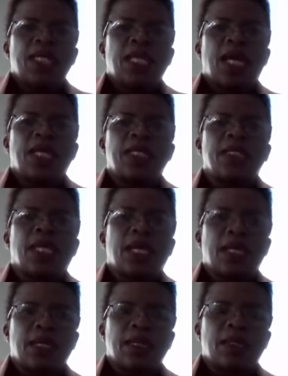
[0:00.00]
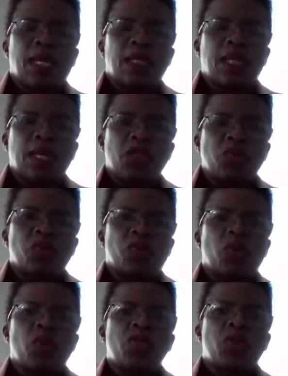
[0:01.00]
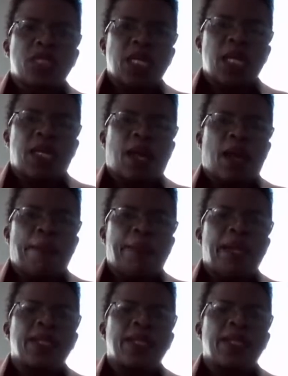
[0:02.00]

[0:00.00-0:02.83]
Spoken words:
then they should also take up